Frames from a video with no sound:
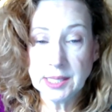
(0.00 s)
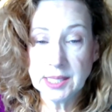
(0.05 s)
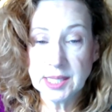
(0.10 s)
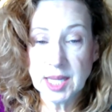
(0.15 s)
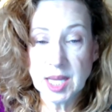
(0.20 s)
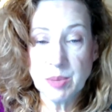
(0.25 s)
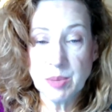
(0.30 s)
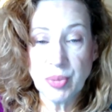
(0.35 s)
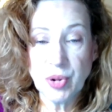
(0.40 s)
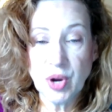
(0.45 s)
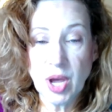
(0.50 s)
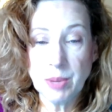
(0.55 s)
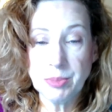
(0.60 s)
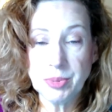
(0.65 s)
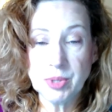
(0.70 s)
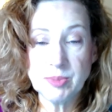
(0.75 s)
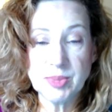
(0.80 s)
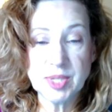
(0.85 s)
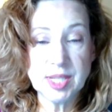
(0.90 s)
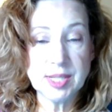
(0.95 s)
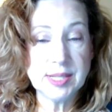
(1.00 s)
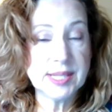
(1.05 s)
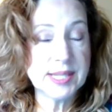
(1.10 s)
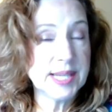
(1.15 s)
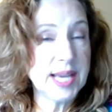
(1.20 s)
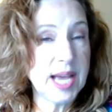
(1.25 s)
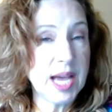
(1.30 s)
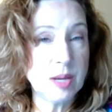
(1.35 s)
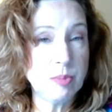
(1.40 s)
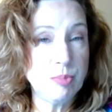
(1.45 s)
sleep problems, and
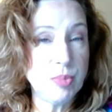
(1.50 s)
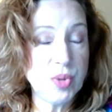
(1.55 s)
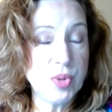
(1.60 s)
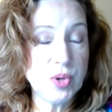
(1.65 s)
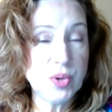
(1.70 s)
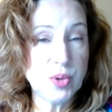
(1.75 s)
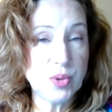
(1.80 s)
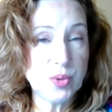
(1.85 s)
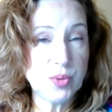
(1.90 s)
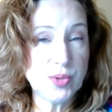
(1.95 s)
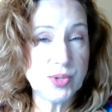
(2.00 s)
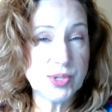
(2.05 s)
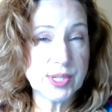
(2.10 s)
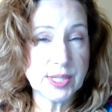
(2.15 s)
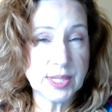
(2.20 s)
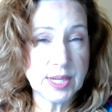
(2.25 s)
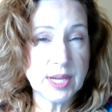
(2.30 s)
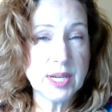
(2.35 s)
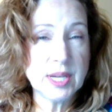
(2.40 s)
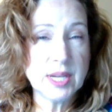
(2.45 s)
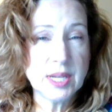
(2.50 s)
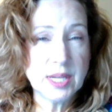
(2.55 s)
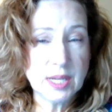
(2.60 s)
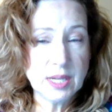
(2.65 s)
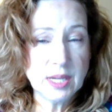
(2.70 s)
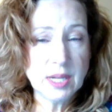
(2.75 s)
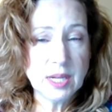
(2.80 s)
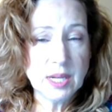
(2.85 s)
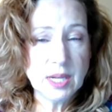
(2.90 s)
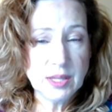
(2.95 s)
sad moods,
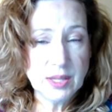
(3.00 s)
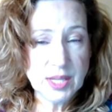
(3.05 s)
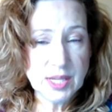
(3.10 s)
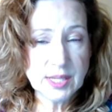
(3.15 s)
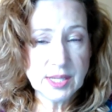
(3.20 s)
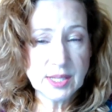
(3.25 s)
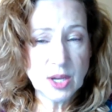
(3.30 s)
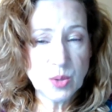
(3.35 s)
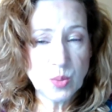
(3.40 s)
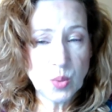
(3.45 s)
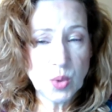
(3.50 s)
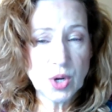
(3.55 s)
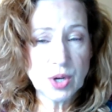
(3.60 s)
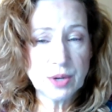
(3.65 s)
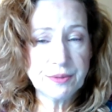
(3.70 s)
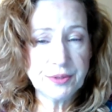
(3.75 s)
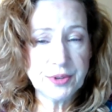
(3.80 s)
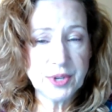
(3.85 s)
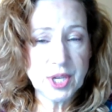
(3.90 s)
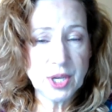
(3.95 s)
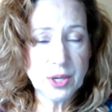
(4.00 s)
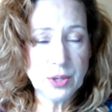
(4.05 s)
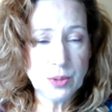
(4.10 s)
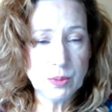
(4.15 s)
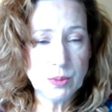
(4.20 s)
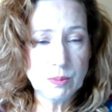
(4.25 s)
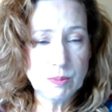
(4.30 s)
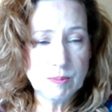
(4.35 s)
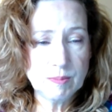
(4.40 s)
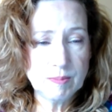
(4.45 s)
this could work for
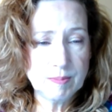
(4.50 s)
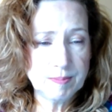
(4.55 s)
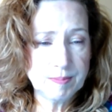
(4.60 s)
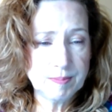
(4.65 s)
you.